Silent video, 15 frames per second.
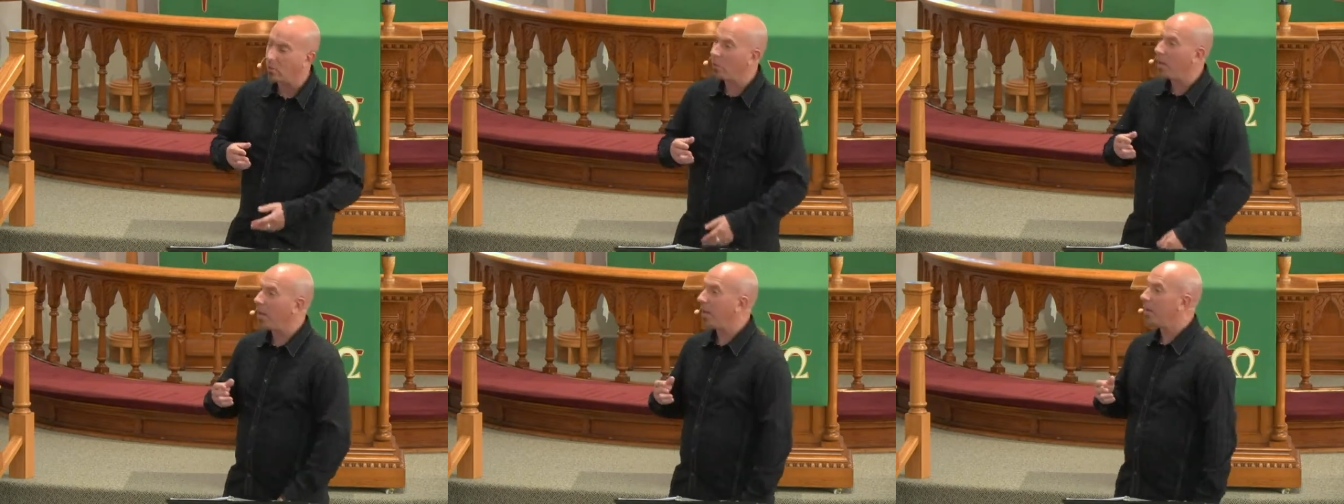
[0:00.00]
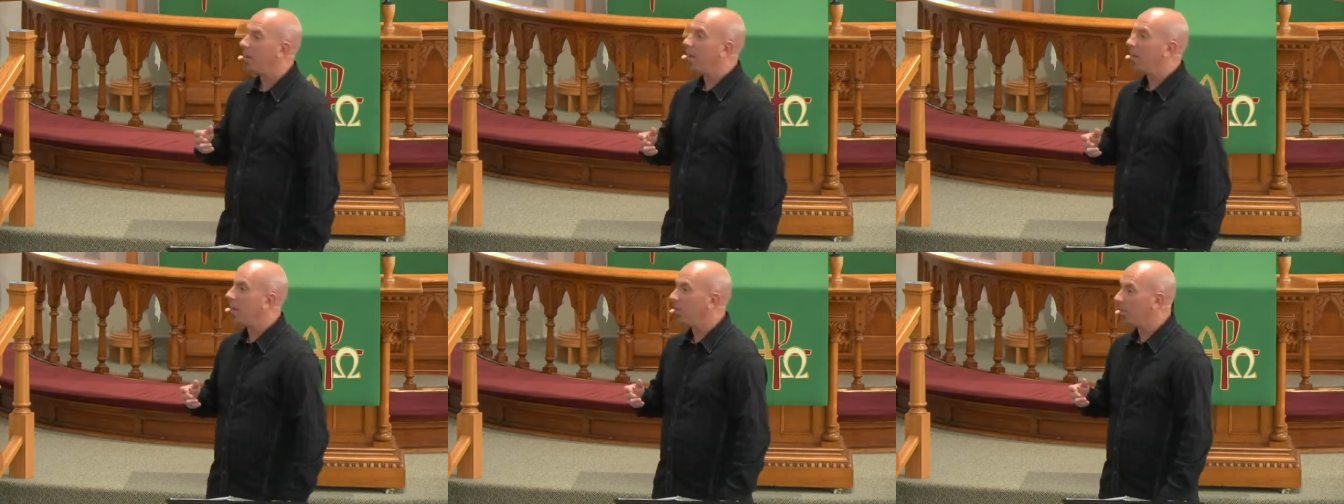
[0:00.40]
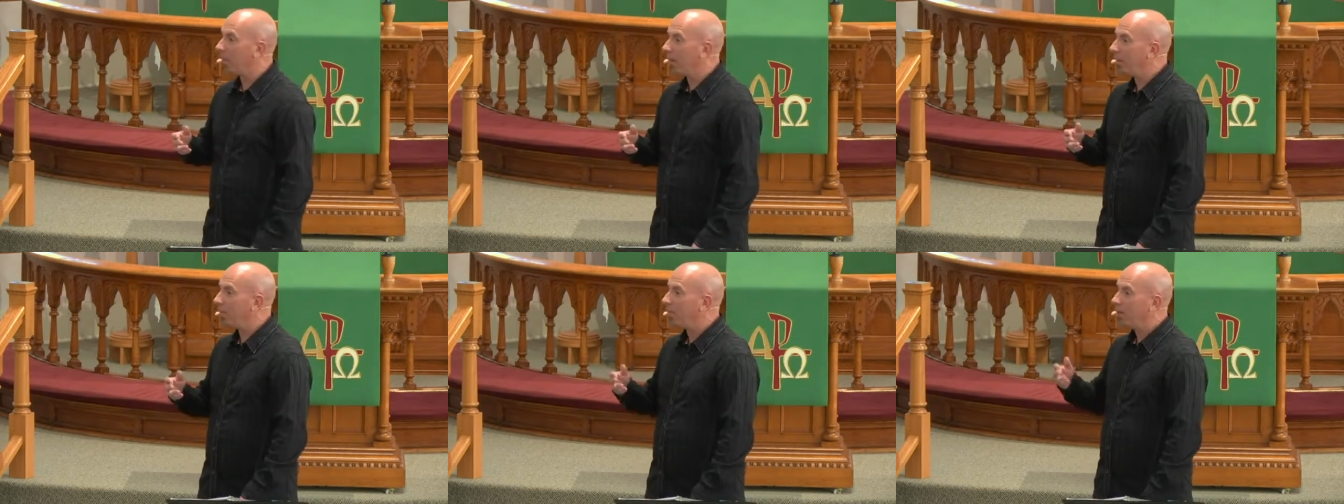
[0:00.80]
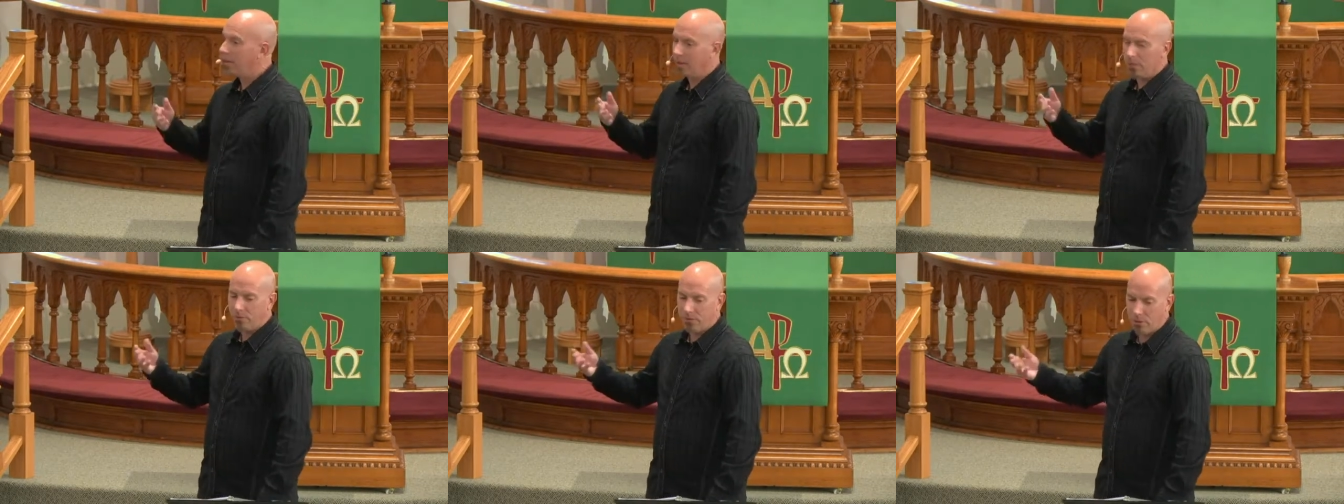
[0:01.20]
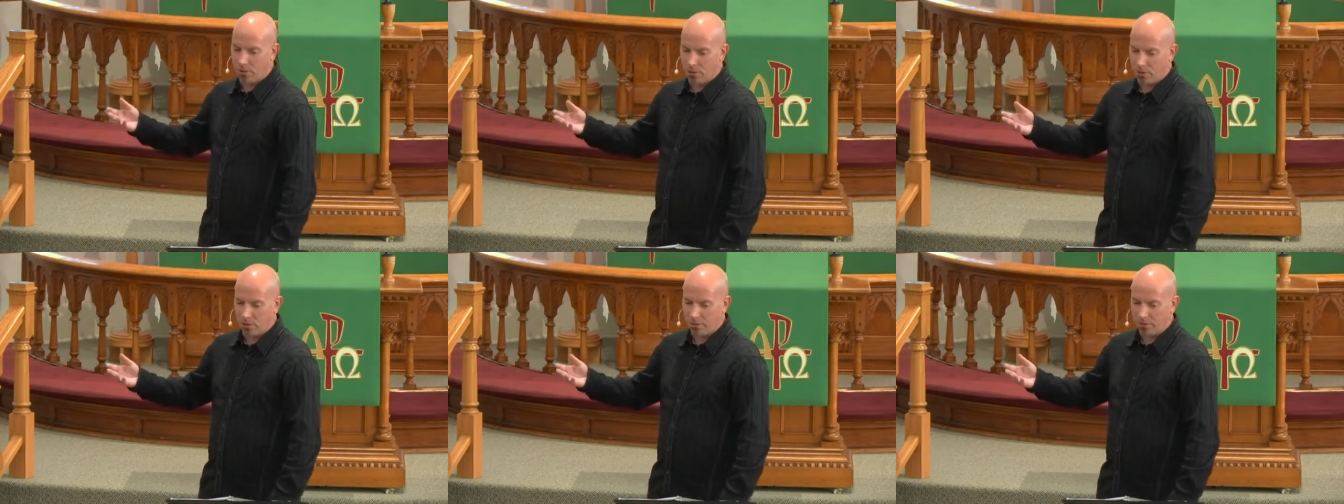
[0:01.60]
way of life in the
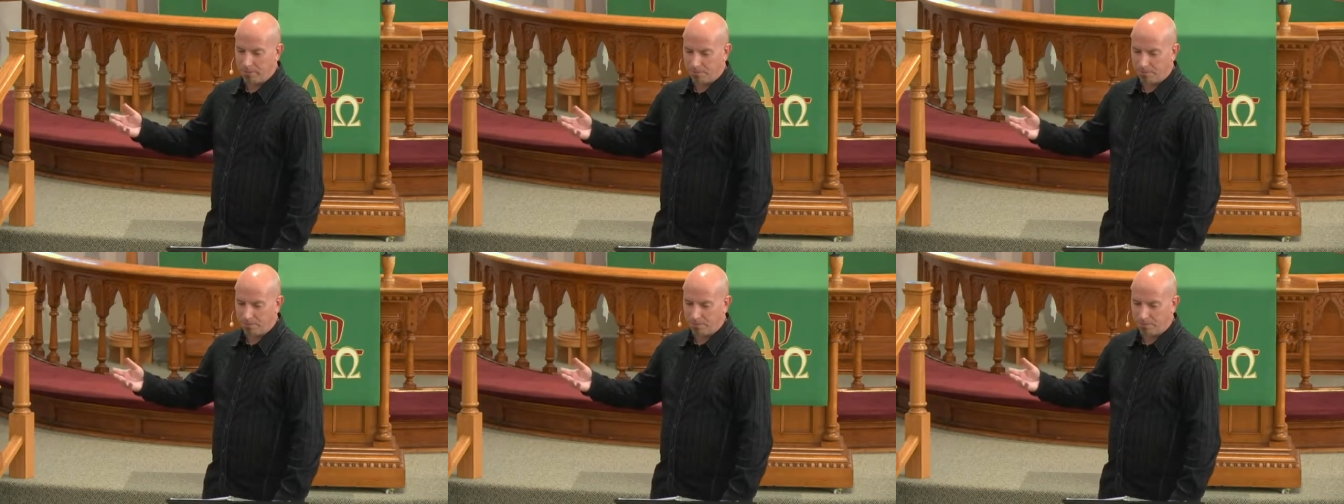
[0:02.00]
future.